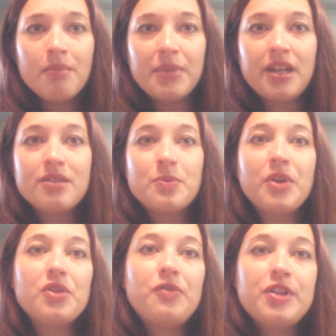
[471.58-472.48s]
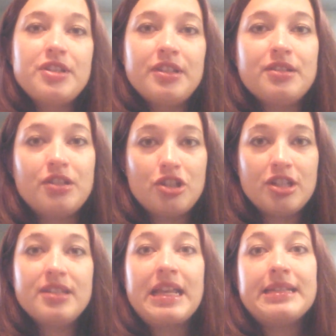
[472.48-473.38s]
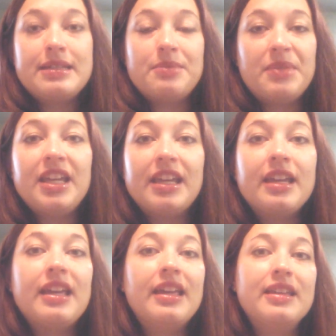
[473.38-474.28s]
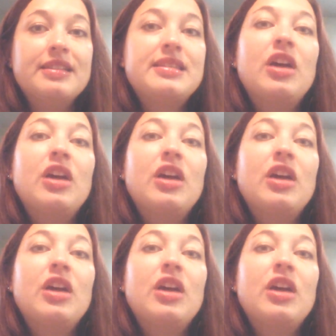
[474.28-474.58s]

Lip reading: because one of the first things that she says to me is,